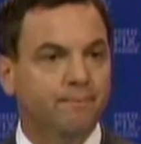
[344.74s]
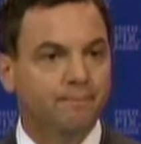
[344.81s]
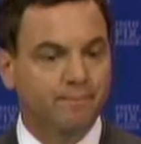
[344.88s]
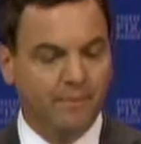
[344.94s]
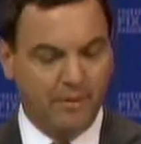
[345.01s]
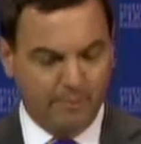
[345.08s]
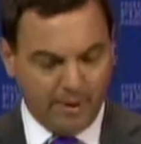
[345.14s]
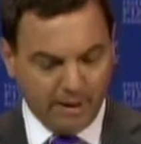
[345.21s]

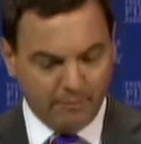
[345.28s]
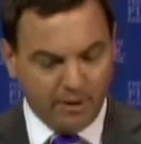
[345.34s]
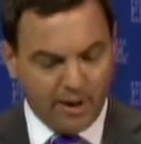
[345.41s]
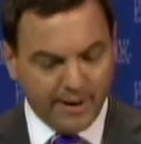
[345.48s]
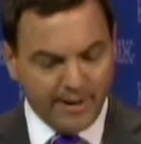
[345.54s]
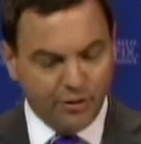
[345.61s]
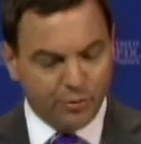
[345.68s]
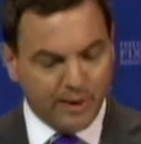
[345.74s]
The bottom
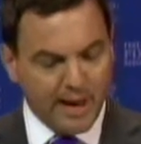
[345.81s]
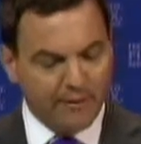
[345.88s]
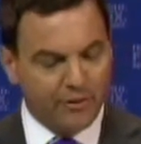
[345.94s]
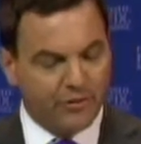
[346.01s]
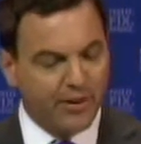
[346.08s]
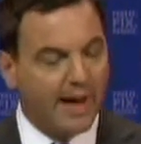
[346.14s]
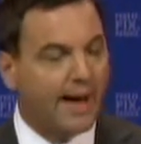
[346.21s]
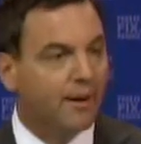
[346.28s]
line is we have to
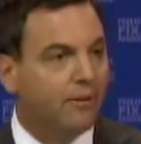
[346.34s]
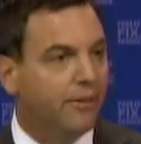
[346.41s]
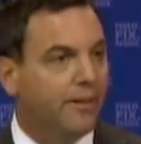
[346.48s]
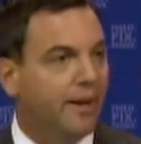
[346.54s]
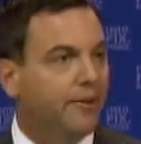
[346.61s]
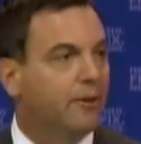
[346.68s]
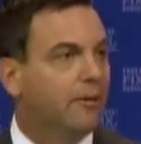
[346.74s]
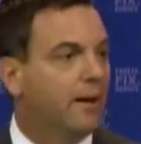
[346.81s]
tackle
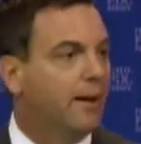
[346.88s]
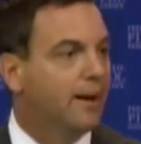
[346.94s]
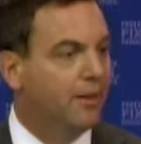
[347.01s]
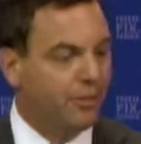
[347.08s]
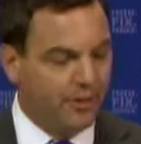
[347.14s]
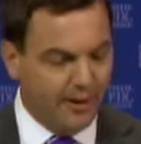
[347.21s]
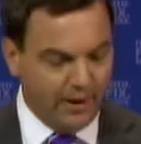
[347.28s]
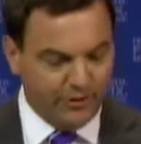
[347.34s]
the underlying
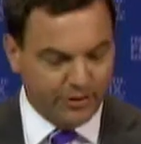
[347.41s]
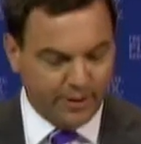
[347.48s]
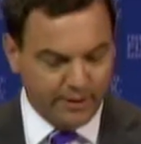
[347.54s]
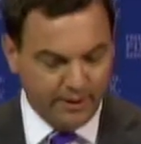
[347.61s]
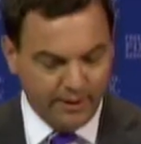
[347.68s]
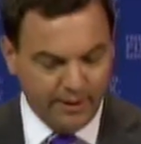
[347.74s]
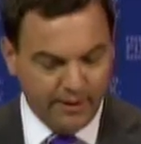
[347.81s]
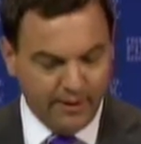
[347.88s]
things that
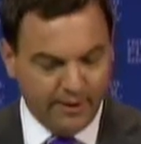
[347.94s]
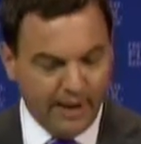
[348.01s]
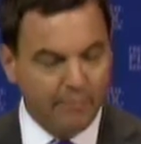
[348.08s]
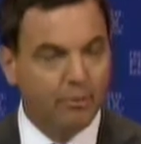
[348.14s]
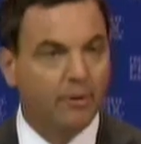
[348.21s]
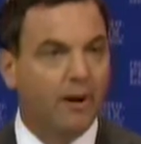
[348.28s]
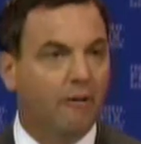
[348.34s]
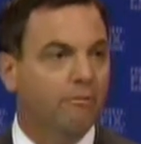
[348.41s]

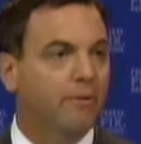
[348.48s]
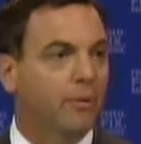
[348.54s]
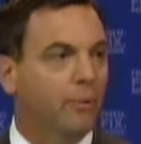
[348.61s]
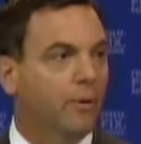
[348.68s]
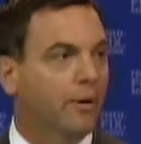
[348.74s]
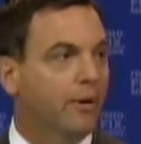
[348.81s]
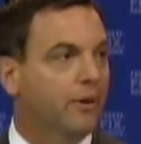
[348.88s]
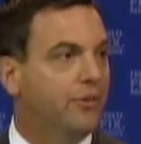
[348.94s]
enable government
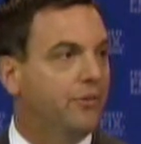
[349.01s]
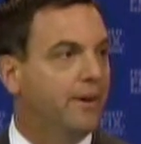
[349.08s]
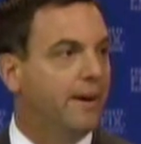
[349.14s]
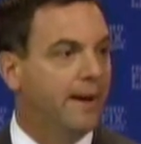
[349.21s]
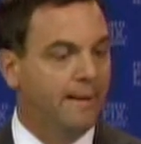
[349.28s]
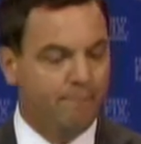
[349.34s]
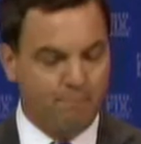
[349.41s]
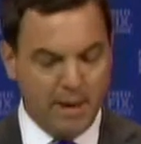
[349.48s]
workers to
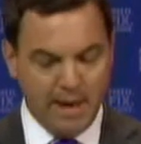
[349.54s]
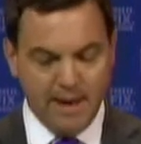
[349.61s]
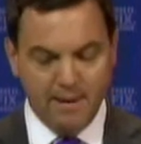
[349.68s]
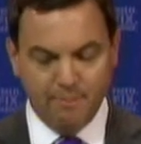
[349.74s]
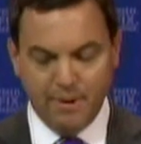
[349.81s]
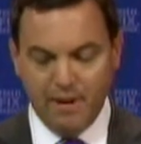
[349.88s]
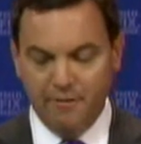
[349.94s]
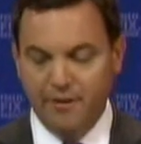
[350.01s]
get pay
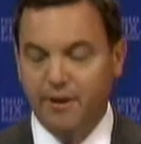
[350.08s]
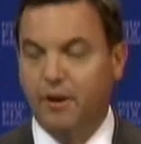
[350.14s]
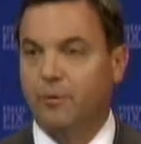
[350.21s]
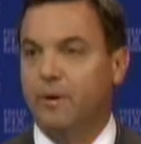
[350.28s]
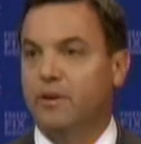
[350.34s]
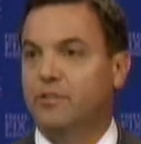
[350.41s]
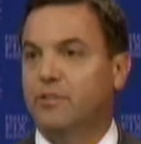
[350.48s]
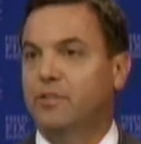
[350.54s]
and benefit
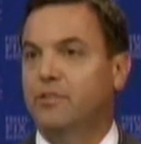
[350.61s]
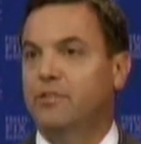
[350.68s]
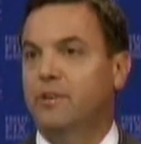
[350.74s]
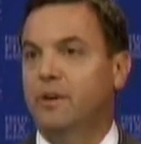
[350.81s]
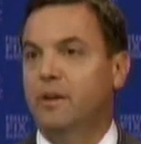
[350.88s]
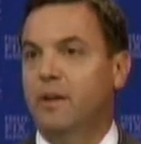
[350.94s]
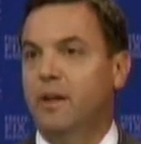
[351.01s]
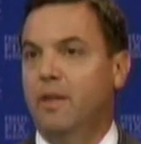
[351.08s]
increases
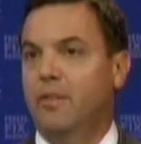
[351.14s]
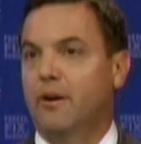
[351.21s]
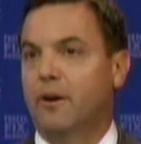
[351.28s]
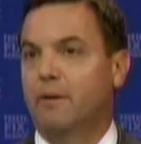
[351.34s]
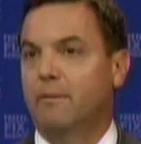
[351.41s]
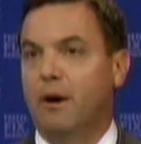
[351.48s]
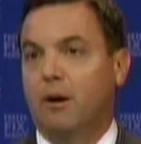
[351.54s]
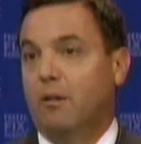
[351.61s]
that
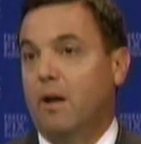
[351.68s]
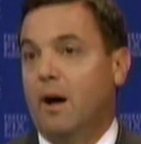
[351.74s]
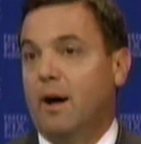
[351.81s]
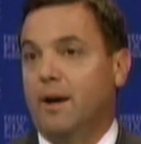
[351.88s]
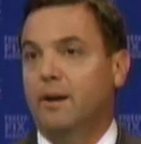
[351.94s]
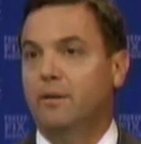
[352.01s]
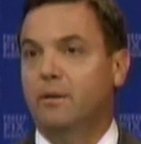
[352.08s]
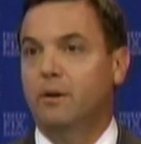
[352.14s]
are out of
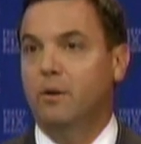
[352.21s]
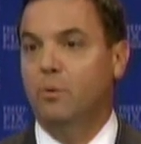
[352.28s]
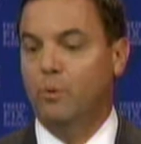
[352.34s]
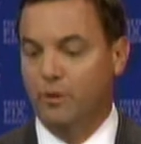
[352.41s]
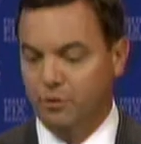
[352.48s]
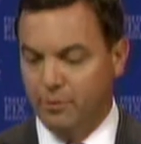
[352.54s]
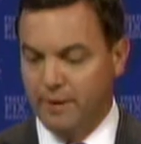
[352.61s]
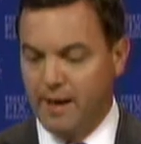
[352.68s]
line
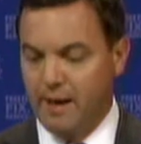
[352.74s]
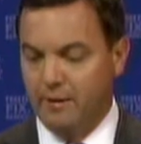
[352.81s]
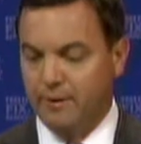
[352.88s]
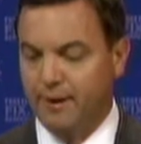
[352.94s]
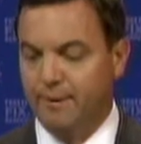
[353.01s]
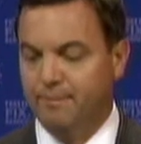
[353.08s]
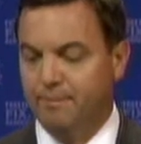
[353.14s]
with reality.